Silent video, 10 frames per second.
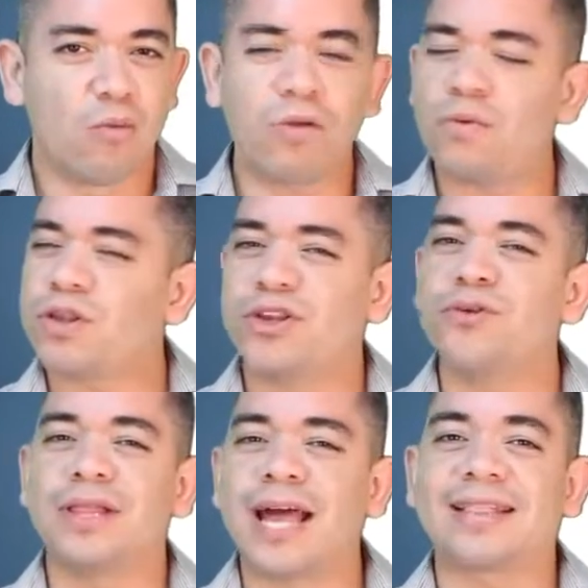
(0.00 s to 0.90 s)
What would
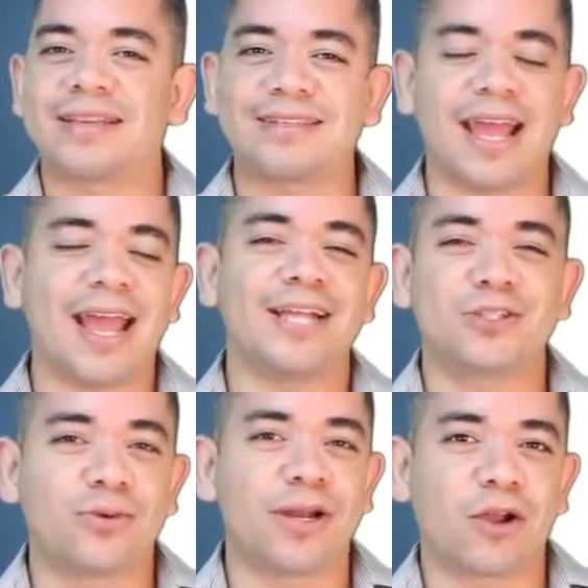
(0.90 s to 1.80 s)
you like this
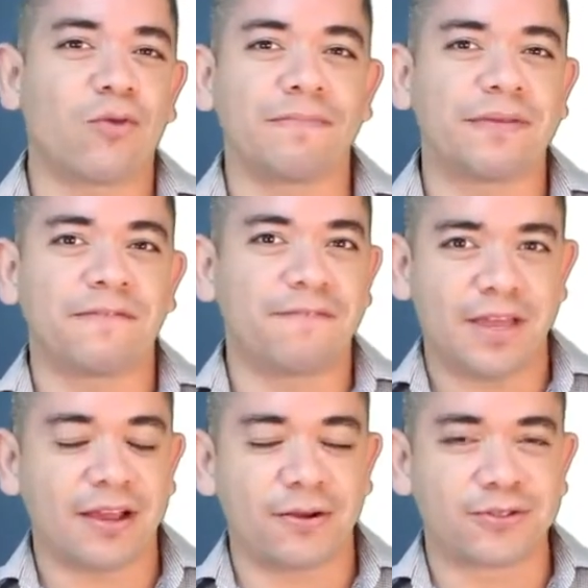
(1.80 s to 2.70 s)
Android-equipped
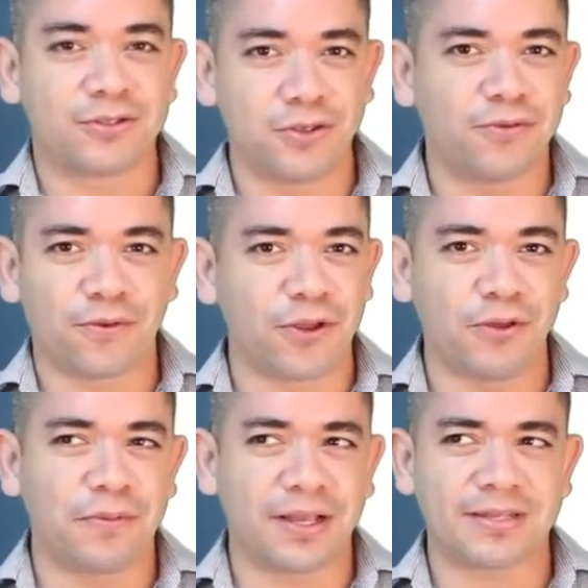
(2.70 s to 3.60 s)
vehicle to do for
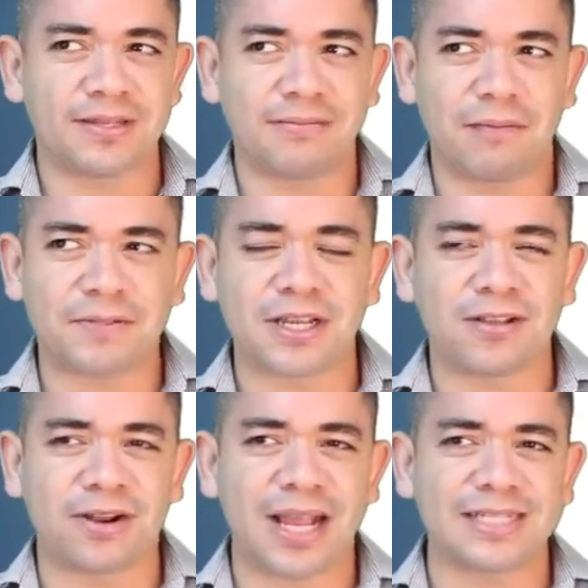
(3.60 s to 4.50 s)
you? Because in my
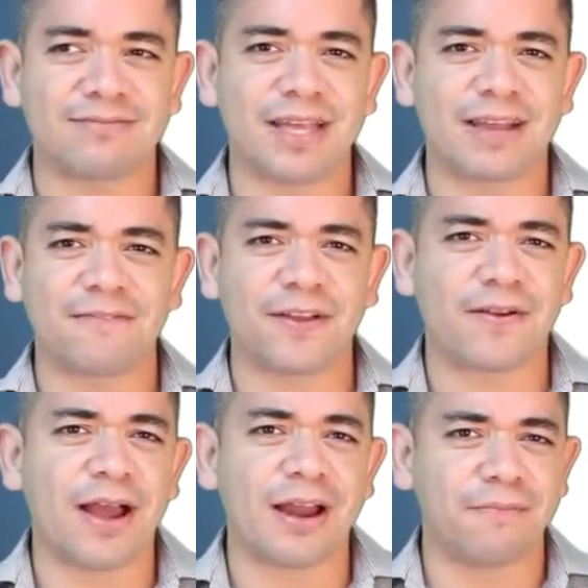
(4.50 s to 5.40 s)
particular case, if they could
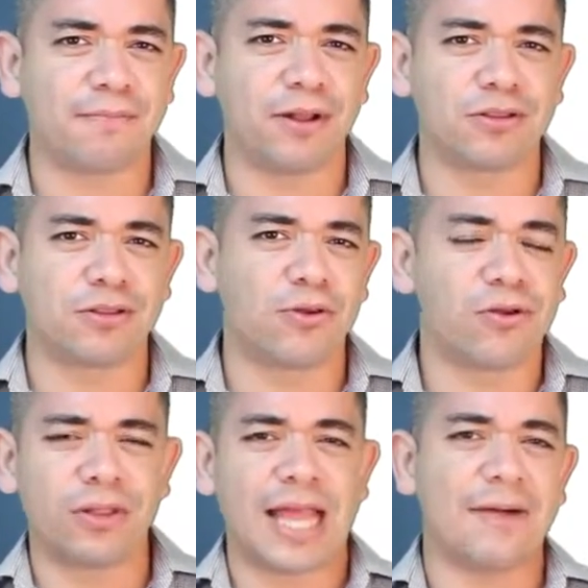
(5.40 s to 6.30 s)
figure out how to build
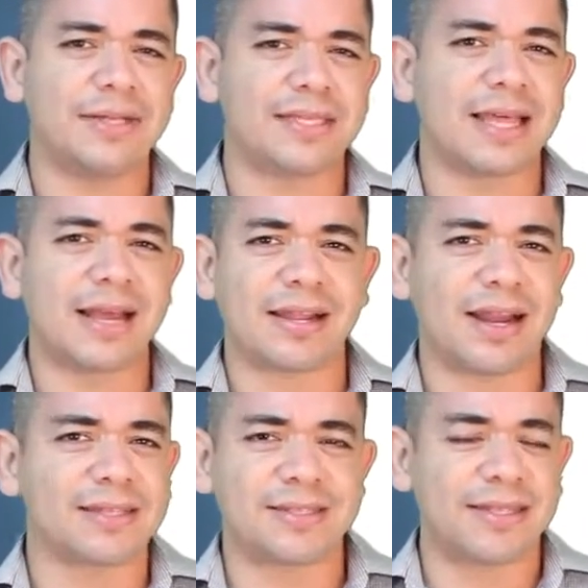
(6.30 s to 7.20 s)
Google Now into that,
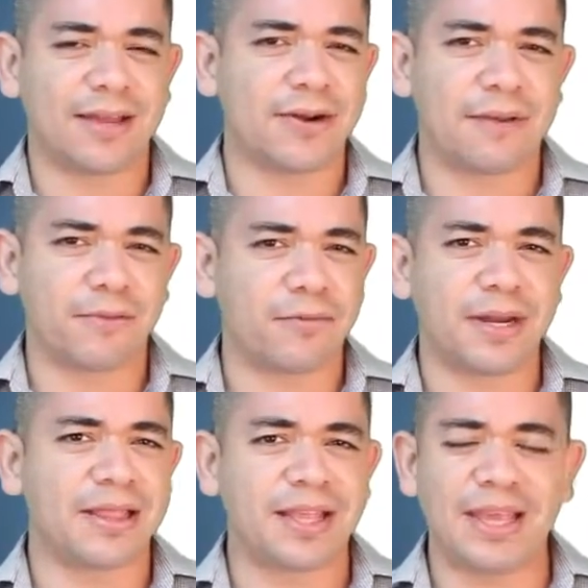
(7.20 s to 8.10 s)
connect it to the internet
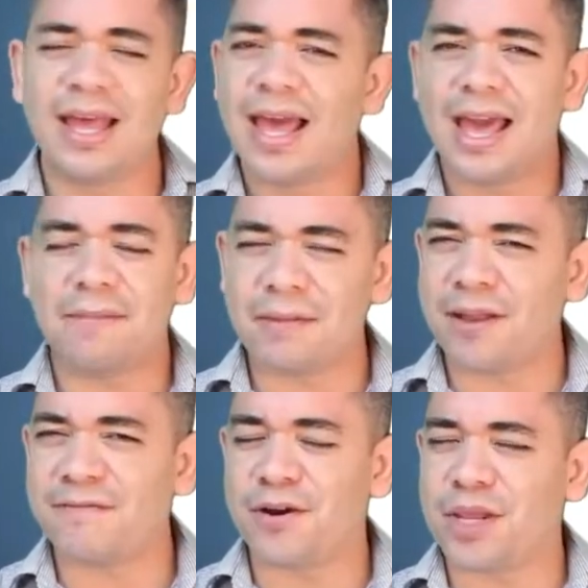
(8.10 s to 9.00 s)
permanently, and make
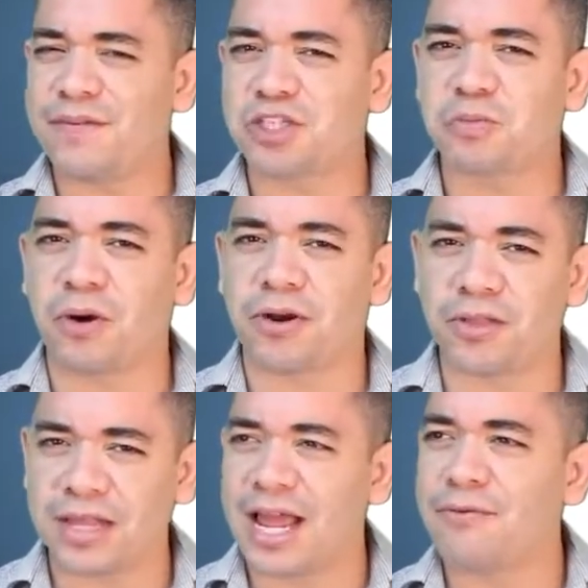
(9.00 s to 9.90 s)
my phone even
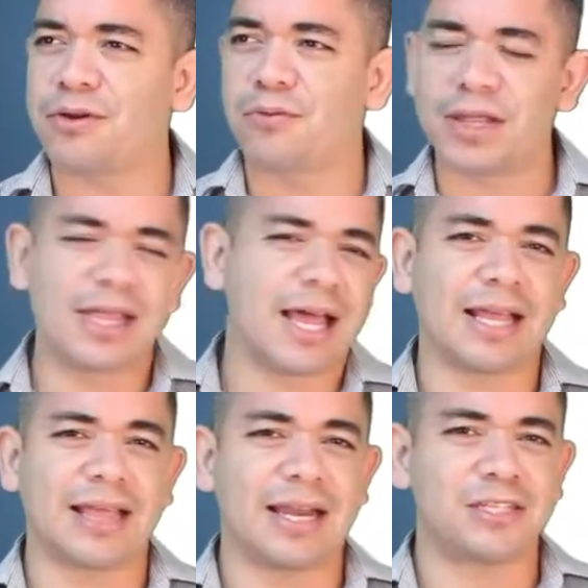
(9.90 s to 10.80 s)
smarter, then I would really
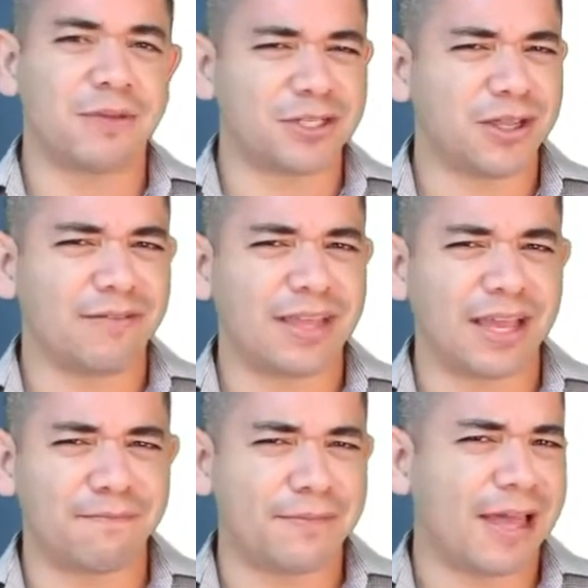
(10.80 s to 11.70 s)
like that, especially if they
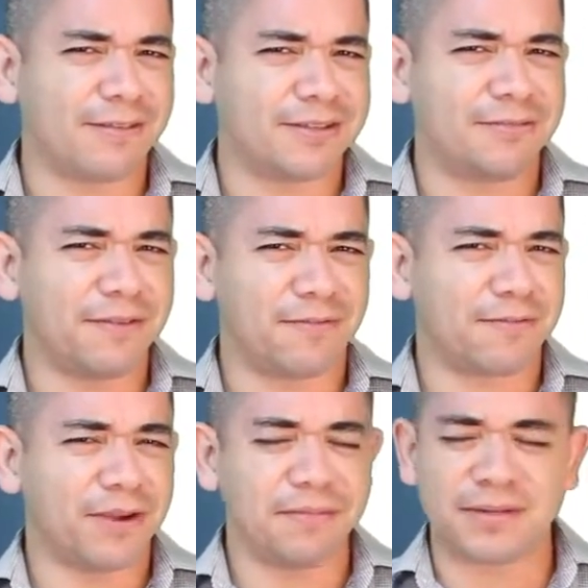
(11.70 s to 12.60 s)
give that to me for free.